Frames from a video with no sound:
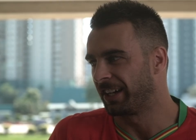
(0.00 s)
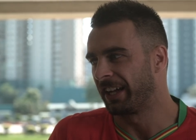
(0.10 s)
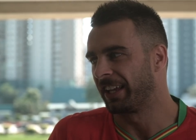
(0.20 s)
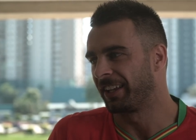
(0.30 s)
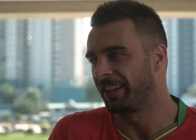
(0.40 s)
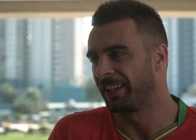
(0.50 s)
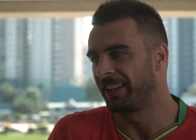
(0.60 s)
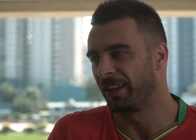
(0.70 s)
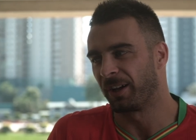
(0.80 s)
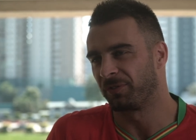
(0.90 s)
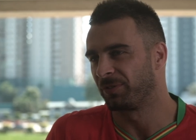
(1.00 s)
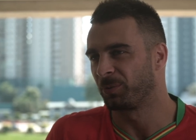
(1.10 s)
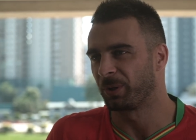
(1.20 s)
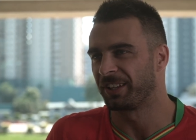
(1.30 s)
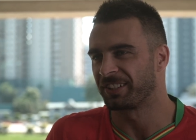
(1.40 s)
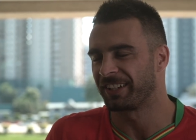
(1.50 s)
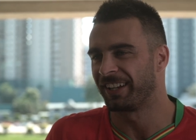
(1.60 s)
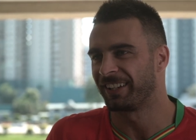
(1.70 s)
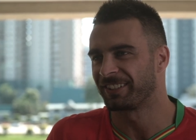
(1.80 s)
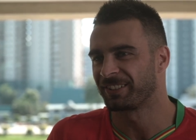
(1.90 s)
I love with these
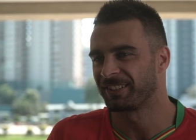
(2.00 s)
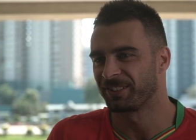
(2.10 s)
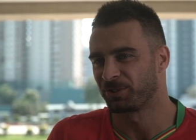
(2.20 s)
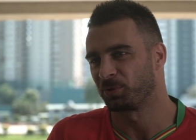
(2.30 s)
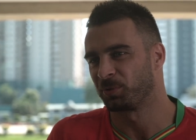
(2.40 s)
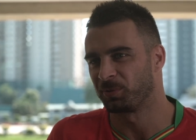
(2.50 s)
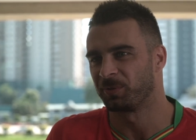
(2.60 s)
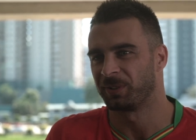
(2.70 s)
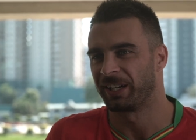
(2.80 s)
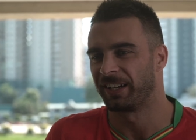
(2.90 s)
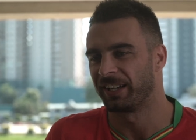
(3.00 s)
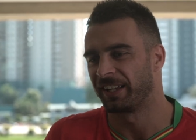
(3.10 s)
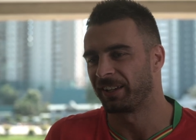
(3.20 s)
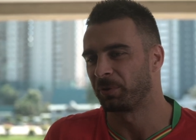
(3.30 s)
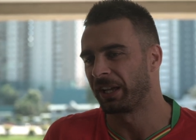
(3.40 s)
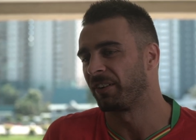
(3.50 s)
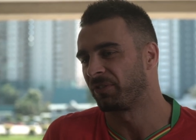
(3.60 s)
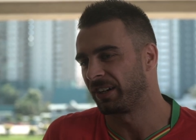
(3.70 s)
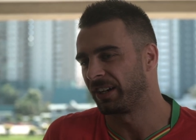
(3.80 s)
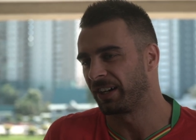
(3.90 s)
guys, so we
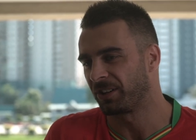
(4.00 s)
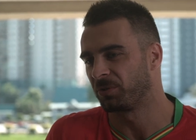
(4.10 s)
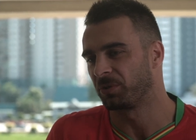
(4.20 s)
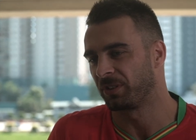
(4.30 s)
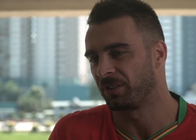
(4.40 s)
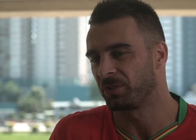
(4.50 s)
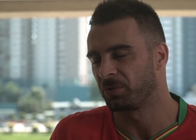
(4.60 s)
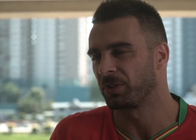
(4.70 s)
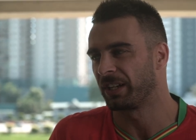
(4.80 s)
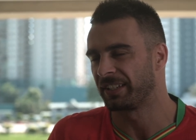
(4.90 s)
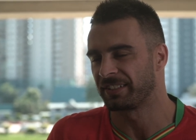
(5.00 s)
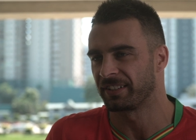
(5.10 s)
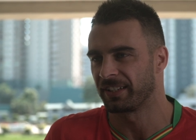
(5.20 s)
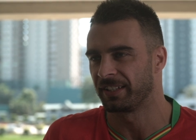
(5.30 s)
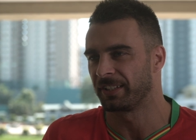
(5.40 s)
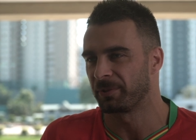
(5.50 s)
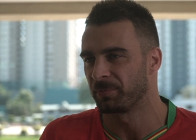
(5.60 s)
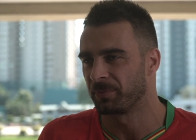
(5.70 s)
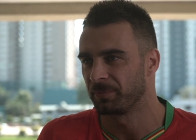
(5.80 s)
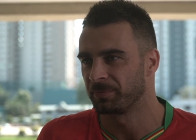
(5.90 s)
have a good, good guys in the team.